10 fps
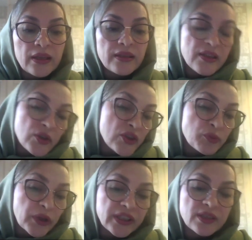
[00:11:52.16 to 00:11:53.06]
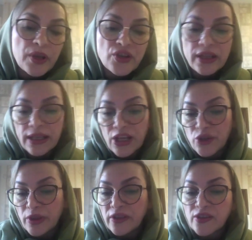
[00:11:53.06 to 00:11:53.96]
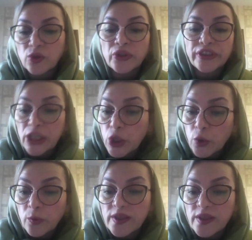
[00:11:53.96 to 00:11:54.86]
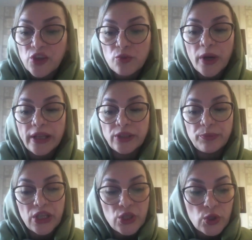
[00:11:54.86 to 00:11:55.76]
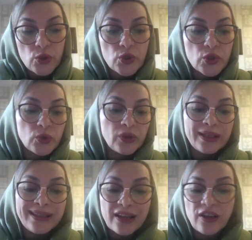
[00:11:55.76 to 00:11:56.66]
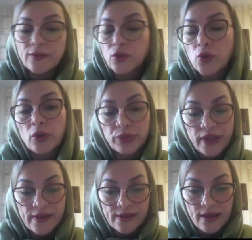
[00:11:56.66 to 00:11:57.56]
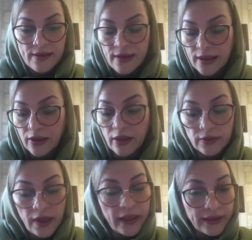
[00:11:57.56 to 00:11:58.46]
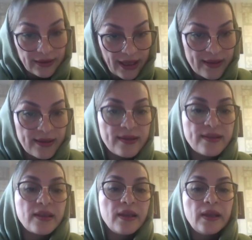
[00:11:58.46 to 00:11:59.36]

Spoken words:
The students' participation engagement scored the lowest, which might be due to a lack of social presence in online classes.